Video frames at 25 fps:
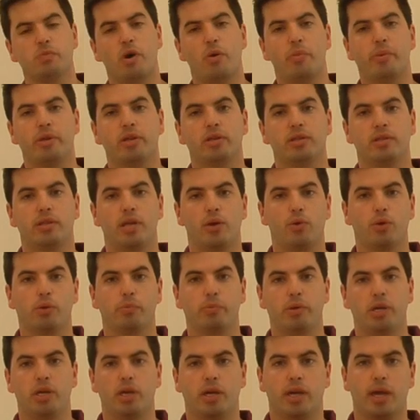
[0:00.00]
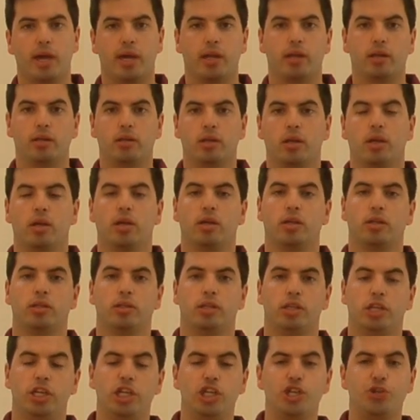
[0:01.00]
moment, there will be again
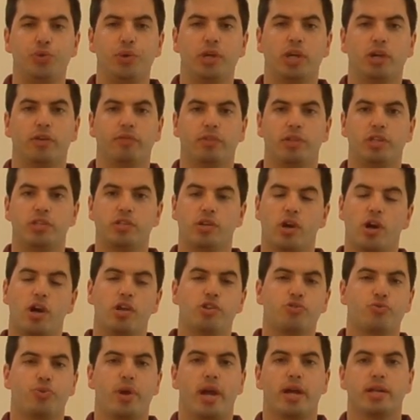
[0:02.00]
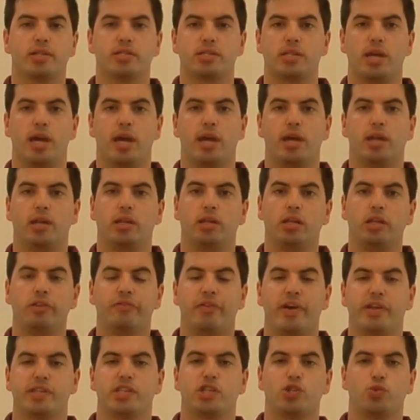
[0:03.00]
the issuing of these contracts, and the
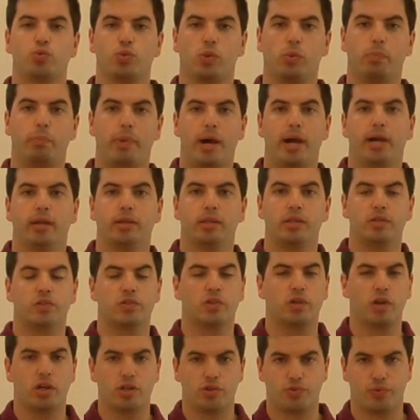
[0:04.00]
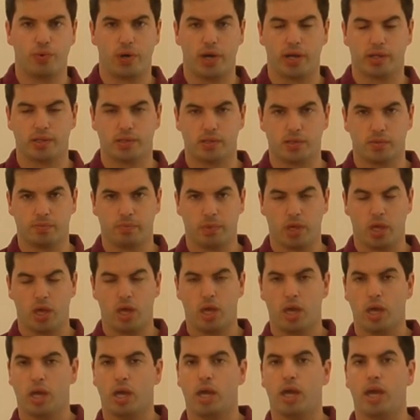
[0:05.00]
investors will buy these contracts.
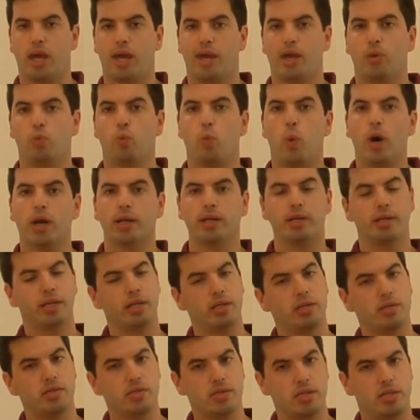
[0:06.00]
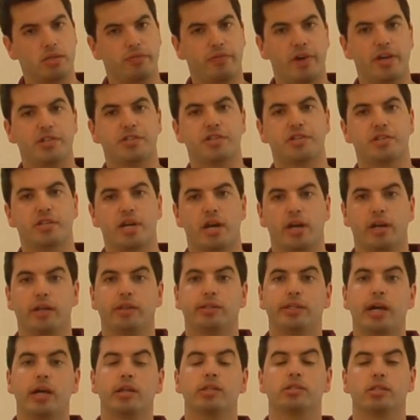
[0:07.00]
And what these investors are
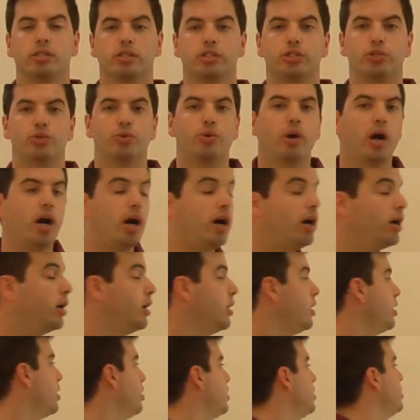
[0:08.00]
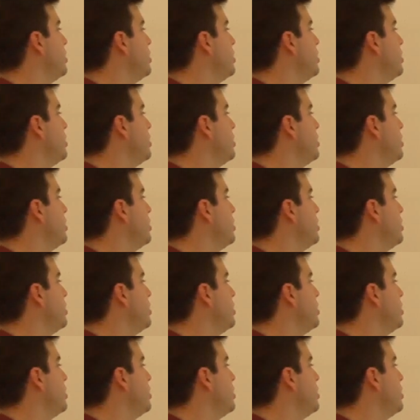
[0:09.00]
entitled to are